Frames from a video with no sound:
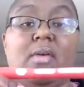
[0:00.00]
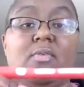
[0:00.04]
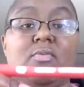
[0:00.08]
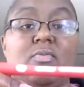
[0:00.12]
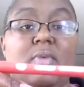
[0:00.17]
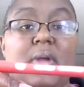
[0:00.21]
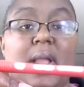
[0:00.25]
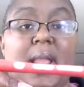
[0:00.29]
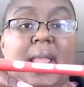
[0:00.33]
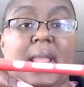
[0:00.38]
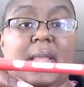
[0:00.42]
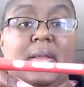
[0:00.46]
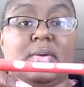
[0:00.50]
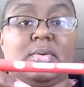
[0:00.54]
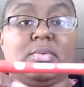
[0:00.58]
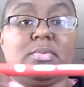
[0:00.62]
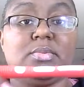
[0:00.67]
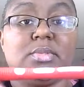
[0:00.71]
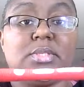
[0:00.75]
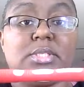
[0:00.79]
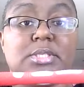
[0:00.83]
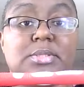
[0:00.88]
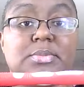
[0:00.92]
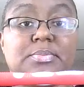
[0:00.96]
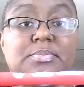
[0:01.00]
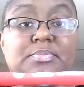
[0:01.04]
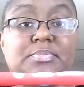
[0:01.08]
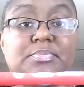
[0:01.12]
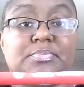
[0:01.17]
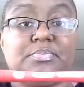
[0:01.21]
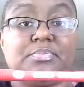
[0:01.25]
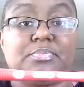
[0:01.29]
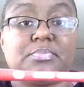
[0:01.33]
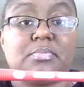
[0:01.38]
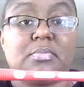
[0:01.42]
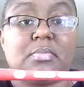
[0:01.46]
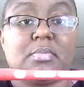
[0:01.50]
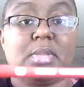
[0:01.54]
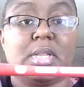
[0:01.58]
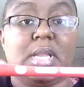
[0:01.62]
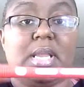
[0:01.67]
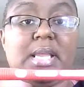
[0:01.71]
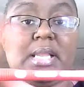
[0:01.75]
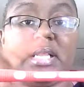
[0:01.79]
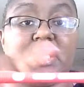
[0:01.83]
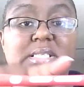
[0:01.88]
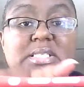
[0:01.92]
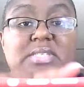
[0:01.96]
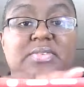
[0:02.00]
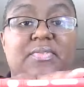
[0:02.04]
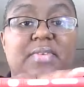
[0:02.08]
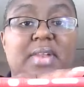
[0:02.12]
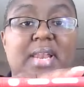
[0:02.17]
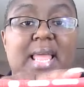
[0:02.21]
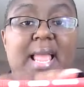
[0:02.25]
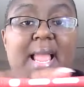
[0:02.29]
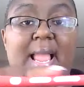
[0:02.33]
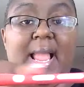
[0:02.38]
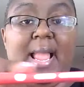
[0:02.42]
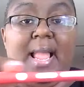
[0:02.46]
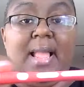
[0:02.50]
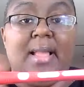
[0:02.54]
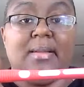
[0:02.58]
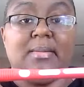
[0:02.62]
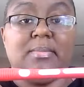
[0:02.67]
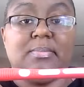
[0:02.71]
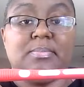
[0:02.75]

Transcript: round, it is flat,